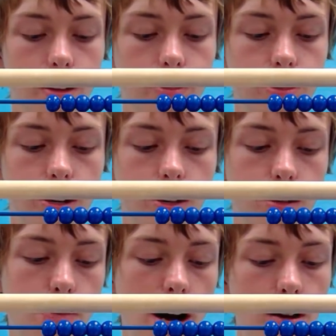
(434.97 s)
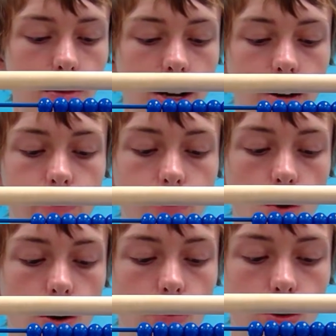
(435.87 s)
Start at the bottom and add
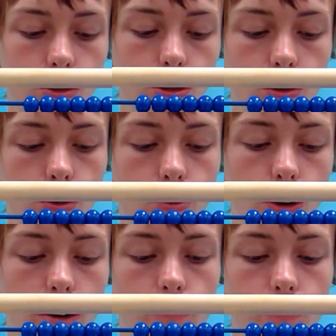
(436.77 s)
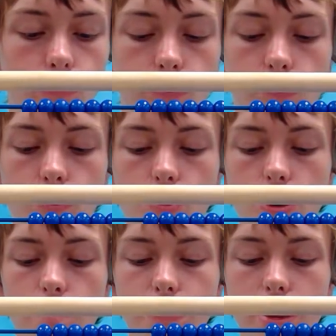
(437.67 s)
4. two three
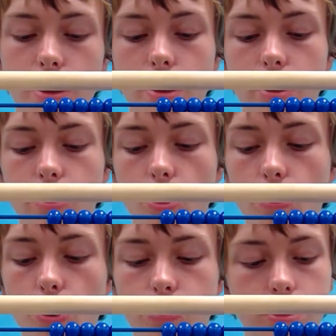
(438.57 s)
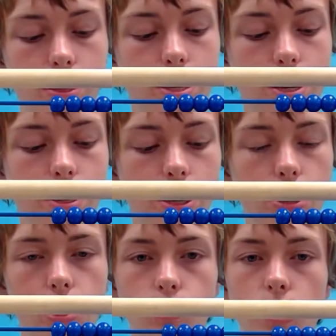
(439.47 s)
four. No notes to take
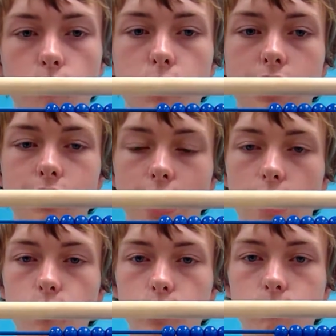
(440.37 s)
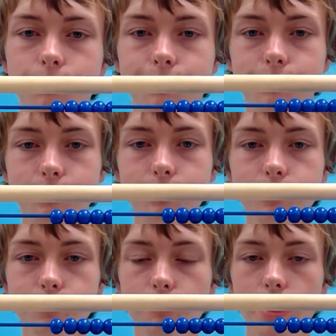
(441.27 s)
here because we have beads left.
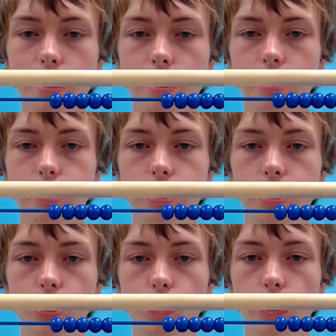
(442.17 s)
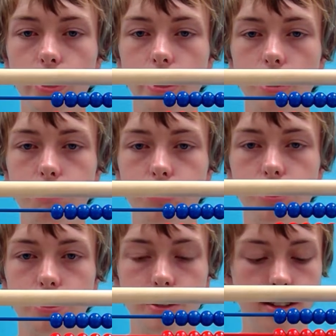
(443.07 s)
Continuing up
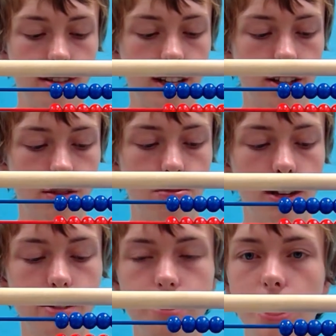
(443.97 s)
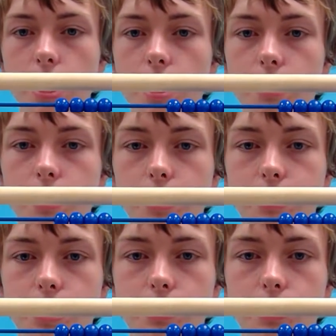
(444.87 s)
to the tens place, there
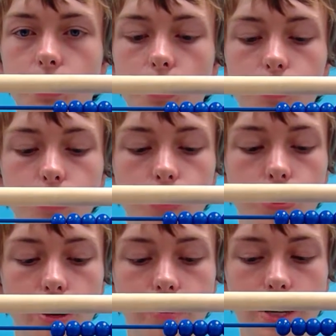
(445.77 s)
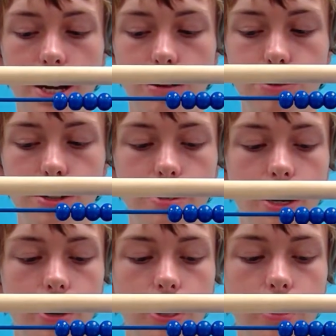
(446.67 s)
is a 0, so we don't have to add beads
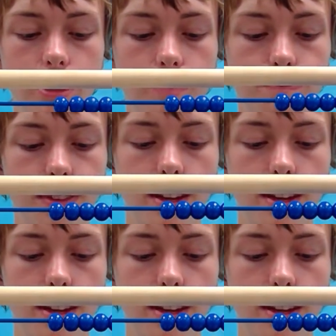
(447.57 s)
there either.